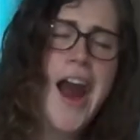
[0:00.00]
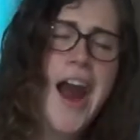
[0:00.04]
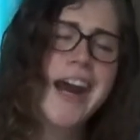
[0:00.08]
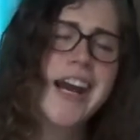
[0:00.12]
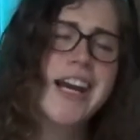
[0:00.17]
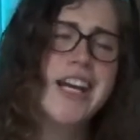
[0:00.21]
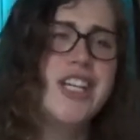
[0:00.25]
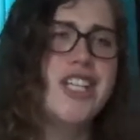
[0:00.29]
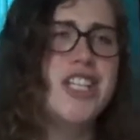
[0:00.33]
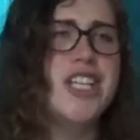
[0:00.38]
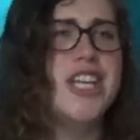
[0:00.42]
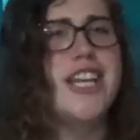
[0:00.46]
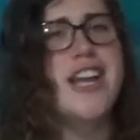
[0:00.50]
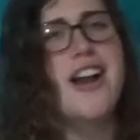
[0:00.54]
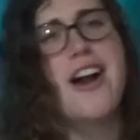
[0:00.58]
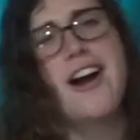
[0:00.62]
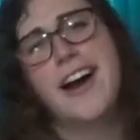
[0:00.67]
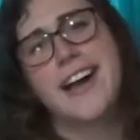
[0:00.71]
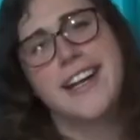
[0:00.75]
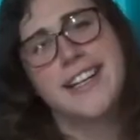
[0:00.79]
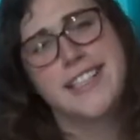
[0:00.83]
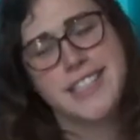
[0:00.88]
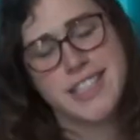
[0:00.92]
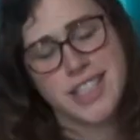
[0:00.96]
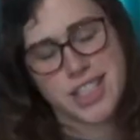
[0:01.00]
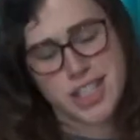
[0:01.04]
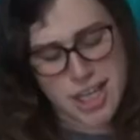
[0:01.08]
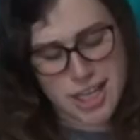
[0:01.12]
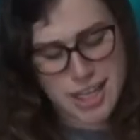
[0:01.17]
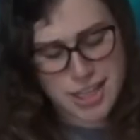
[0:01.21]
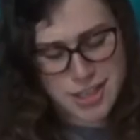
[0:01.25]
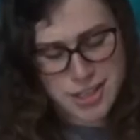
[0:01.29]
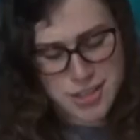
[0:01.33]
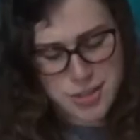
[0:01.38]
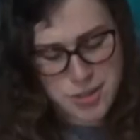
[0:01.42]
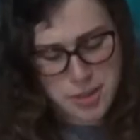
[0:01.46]
She yawned, shutting
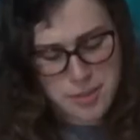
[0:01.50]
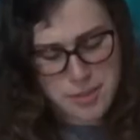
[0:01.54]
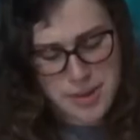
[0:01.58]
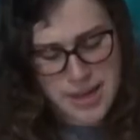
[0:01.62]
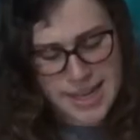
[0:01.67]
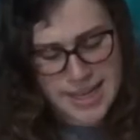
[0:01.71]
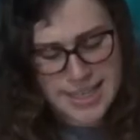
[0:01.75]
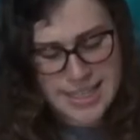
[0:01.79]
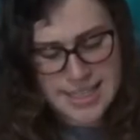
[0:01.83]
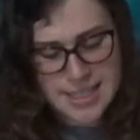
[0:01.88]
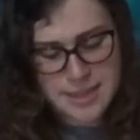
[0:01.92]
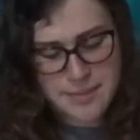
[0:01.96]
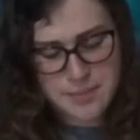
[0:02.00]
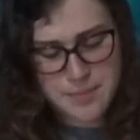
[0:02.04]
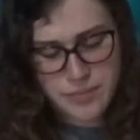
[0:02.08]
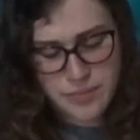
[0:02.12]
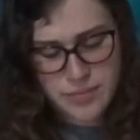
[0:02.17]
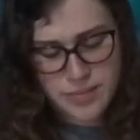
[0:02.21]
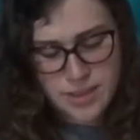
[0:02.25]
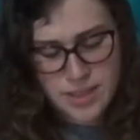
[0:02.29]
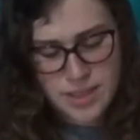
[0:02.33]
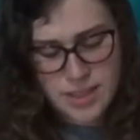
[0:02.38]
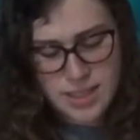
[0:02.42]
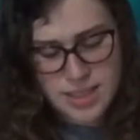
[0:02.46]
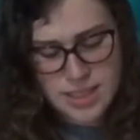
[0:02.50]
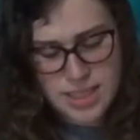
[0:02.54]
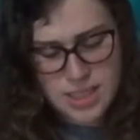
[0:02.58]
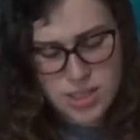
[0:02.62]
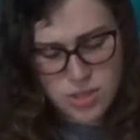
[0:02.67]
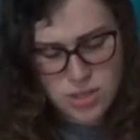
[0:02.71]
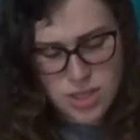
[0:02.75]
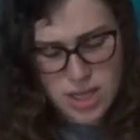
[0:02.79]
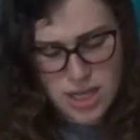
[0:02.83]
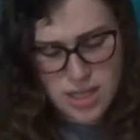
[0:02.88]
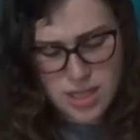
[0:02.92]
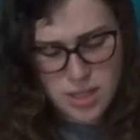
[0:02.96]
the door behind him. "Did you
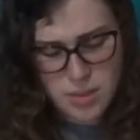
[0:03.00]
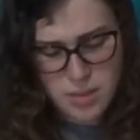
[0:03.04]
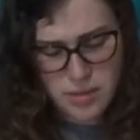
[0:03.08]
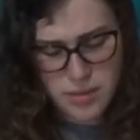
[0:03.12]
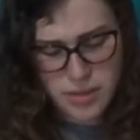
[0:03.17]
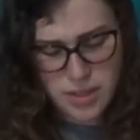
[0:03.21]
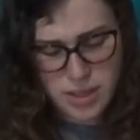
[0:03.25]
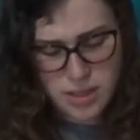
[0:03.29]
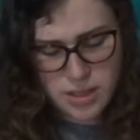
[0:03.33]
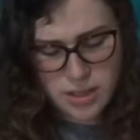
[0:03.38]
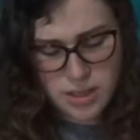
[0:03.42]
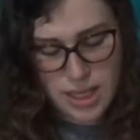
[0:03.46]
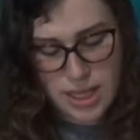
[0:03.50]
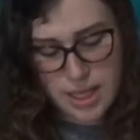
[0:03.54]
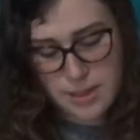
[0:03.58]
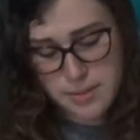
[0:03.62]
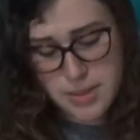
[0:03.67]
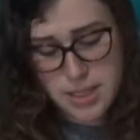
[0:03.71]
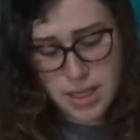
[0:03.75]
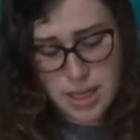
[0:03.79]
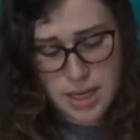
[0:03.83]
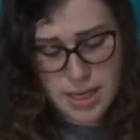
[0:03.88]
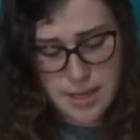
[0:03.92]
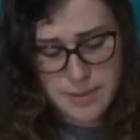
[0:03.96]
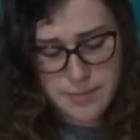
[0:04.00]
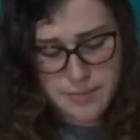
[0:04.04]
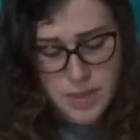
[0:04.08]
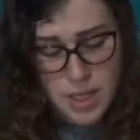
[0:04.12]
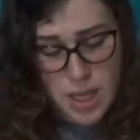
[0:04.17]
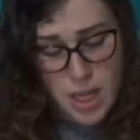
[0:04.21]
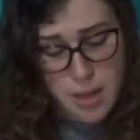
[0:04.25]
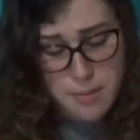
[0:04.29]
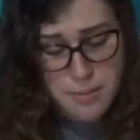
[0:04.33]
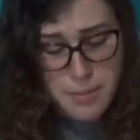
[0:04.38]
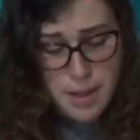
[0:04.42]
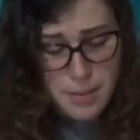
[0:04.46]
try to come over? I'm sorry.
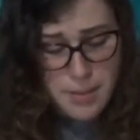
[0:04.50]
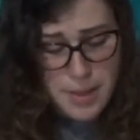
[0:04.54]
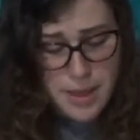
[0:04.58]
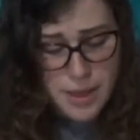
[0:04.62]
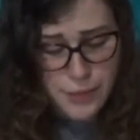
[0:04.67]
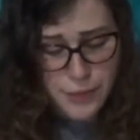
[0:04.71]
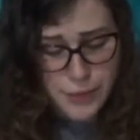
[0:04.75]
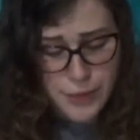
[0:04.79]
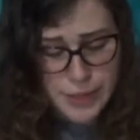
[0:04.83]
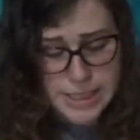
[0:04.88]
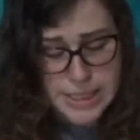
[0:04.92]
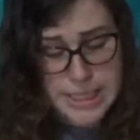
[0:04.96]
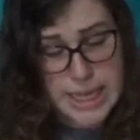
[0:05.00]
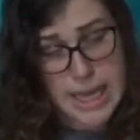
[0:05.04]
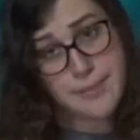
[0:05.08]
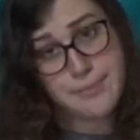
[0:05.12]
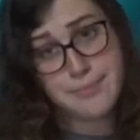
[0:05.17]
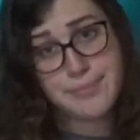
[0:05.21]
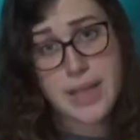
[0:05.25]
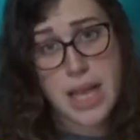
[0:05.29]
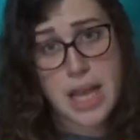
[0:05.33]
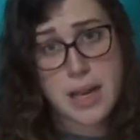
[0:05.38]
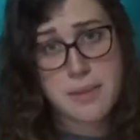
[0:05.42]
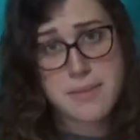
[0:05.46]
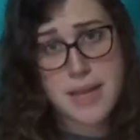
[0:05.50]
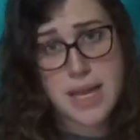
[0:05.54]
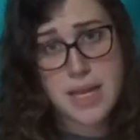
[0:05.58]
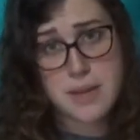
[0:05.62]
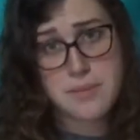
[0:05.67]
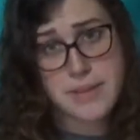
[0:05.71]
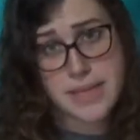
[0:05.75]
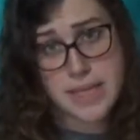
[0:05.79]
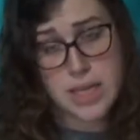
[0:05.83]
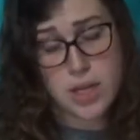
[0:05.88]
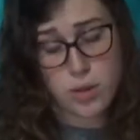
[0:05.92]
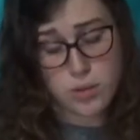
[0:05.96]
Mom had a free day and made
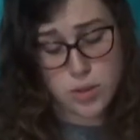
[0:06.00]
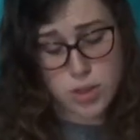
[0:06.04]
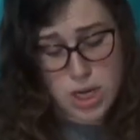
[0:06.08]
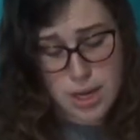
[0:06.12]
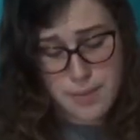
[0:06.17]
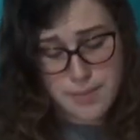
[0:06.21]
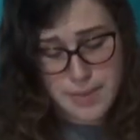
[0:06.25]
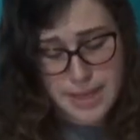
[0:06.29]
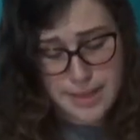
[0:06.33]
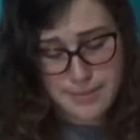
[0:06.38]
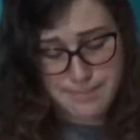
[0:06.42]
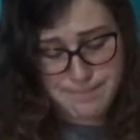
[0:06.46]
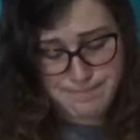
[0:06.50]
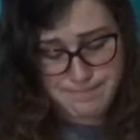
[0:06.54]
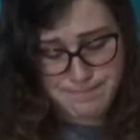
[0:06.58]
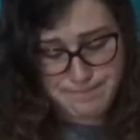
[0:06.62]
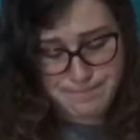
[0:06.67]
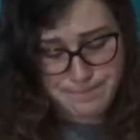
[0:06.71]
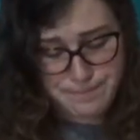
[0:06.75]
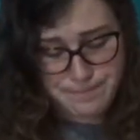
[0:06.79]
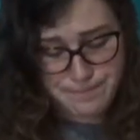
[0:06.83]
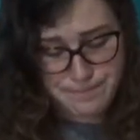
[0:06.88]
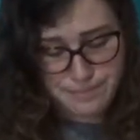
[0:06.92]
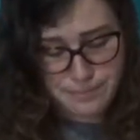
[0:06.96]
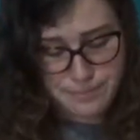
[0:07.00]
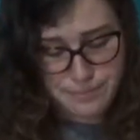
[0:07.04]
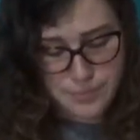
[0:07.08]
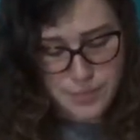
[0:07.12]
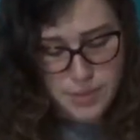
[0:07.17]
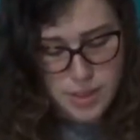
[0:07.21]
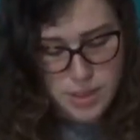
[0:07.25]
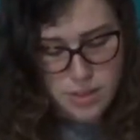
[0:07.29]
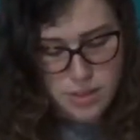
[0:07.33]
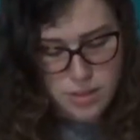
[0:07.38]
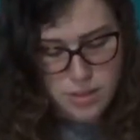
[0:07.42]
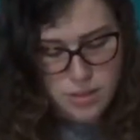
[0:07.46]
me go shopping."
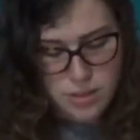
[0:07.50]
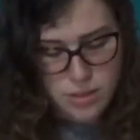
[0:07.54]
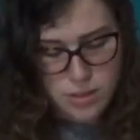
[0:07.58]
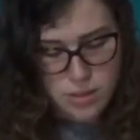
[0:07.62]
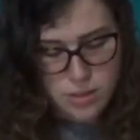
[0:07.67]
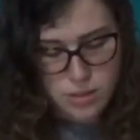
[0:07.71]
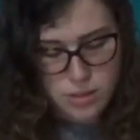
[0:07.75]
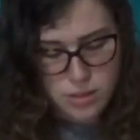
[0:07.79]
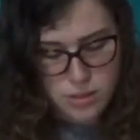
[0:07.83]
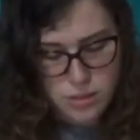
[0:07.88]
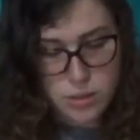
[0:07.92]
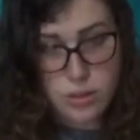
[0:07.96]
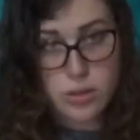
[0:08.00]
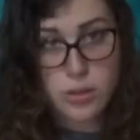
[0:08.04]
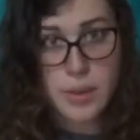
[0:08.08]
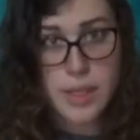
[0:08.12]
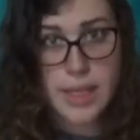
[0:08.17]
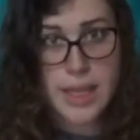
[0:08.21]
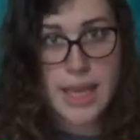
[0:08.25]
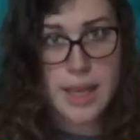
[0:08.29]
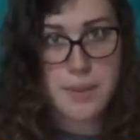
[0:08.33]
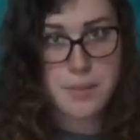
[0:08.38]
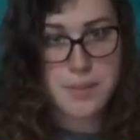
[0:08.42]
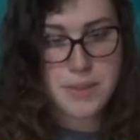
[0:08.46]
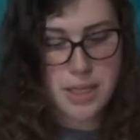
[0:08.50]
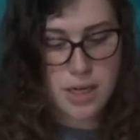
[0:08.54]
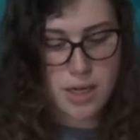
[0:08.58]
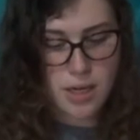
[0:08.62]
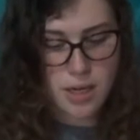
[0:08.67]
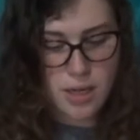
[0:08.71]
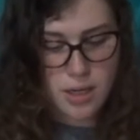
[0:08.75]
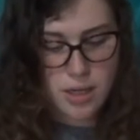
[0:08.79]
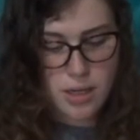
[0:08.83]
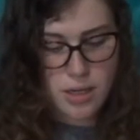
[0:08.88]
Luke gaped at her.